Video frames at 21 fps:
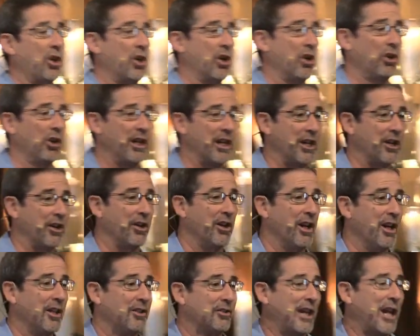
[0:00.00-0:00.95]
earlier,
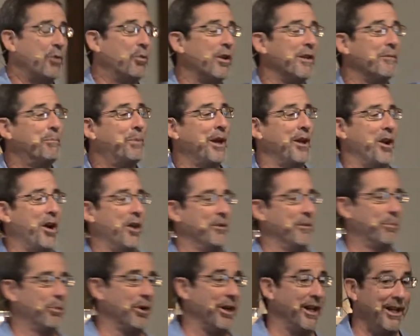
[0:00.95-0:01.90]
they would have been on the
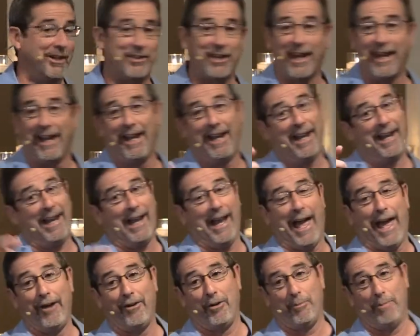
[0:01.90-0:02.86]
bridge.
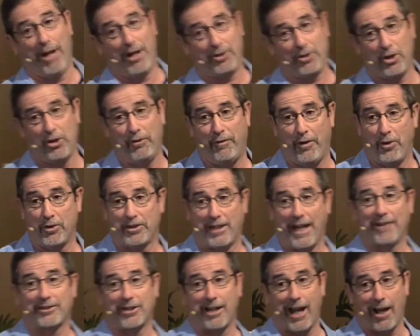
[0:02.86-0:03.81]
I don't know about you folks,
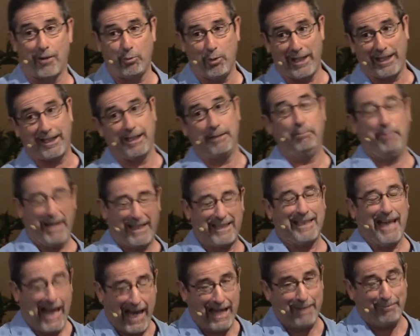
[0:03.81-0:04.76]
that's God winking big
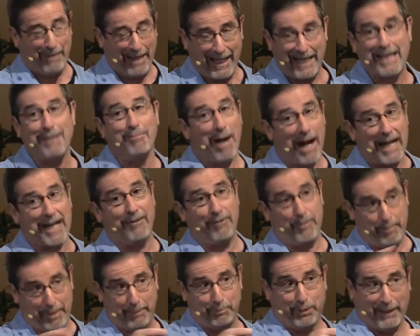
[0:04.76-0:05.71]
time, man. He might
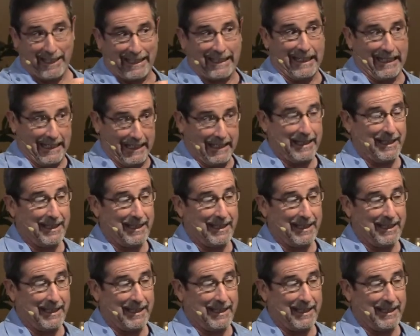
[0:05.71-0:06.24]
even be blinking.